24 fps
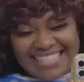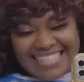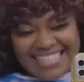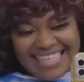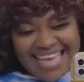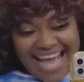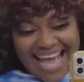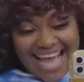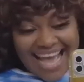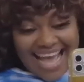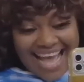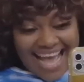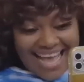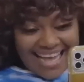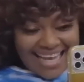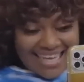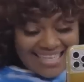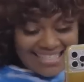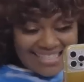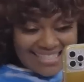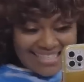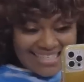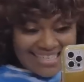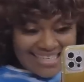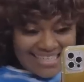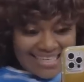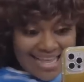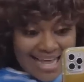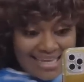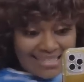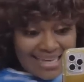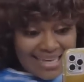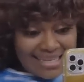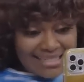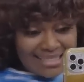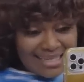Yeah, I can see
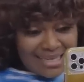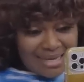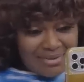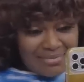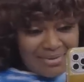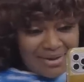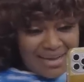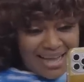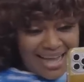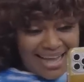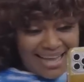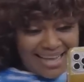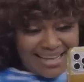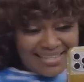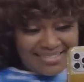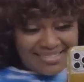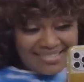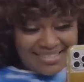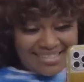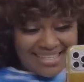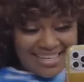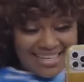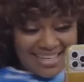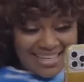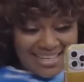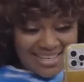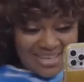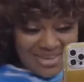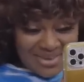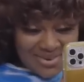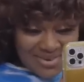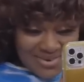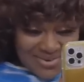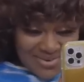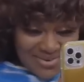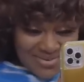that. Angel Emeka can see
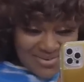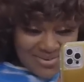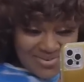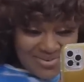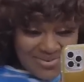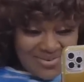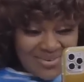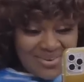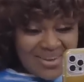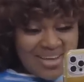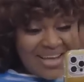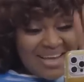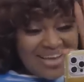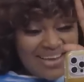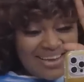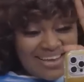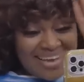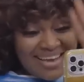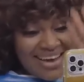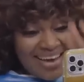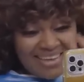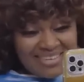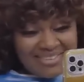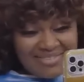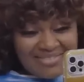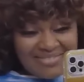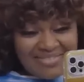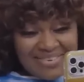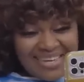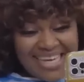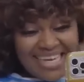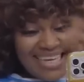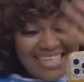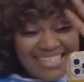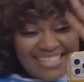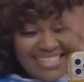you.
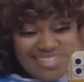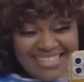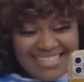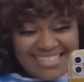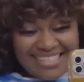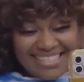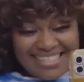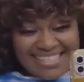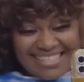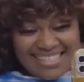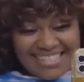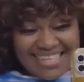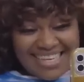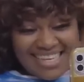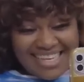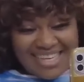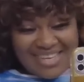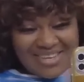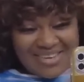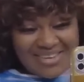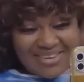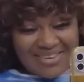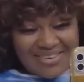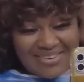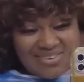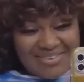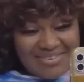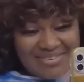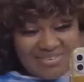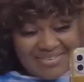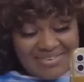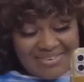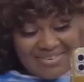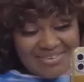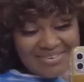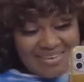Godwin, good to see
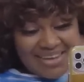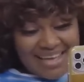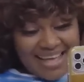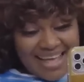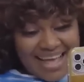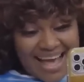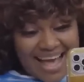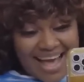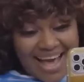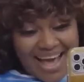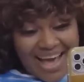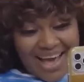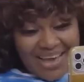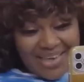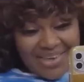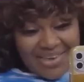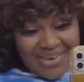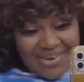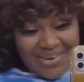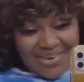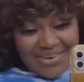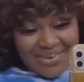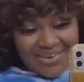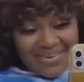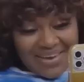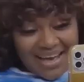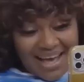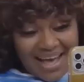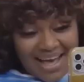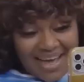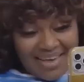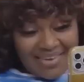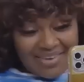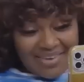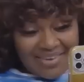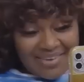you. How
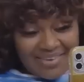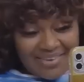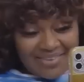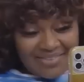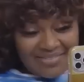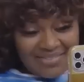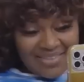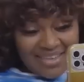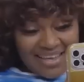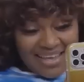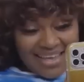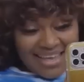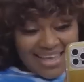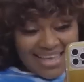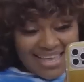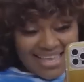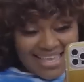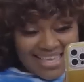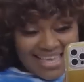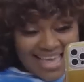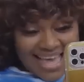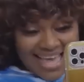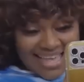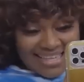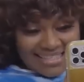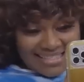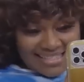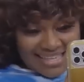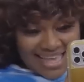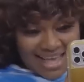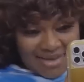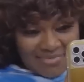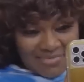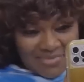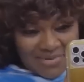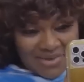are you? Yes,
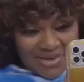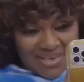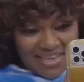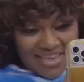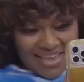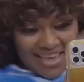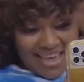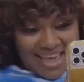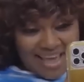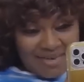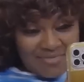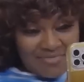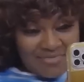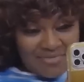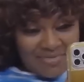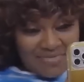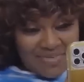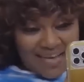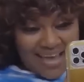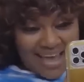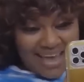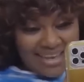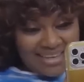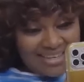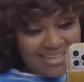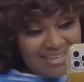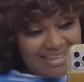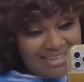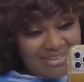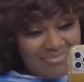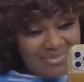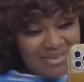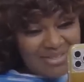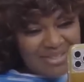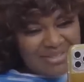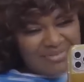I'm okay. I'm fine. You
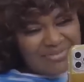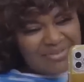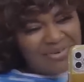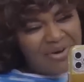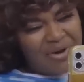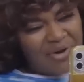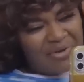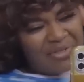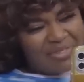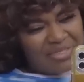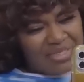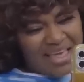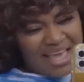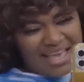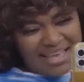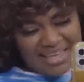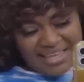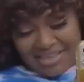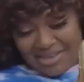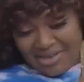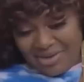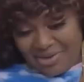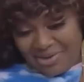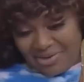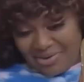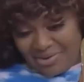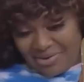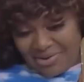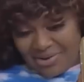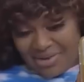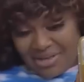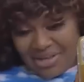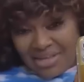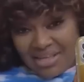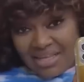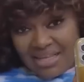look beautiful. Oh, thank
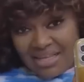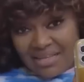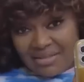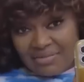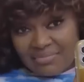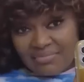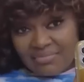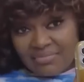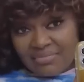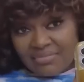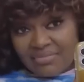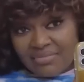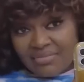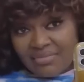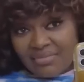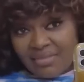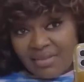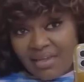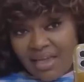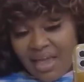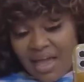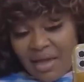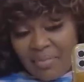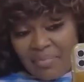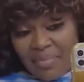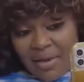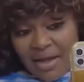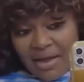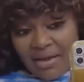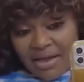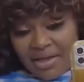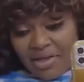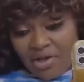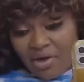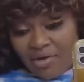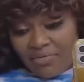you.
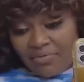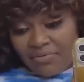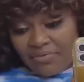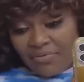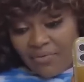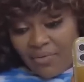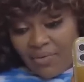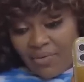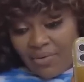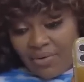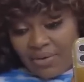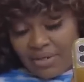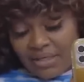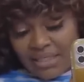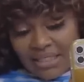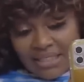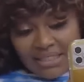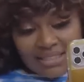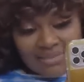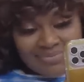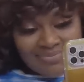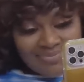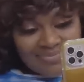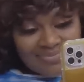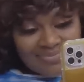Eber, your phone.